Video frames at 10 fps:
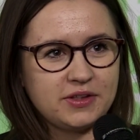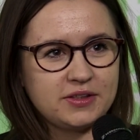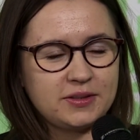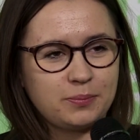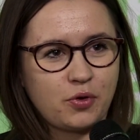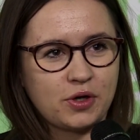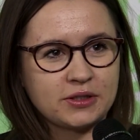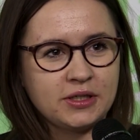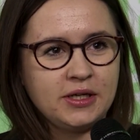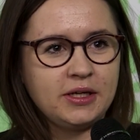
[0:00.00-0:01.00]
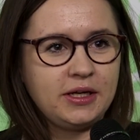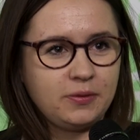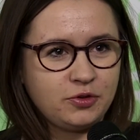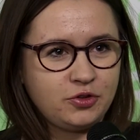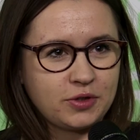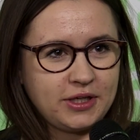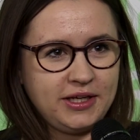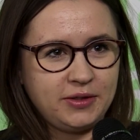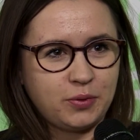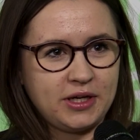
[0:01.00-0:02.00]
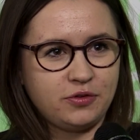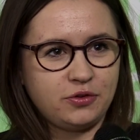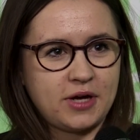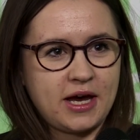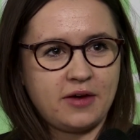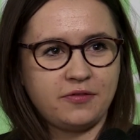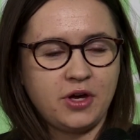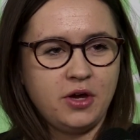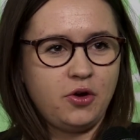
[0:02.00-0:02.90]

And it's important during heat waves to have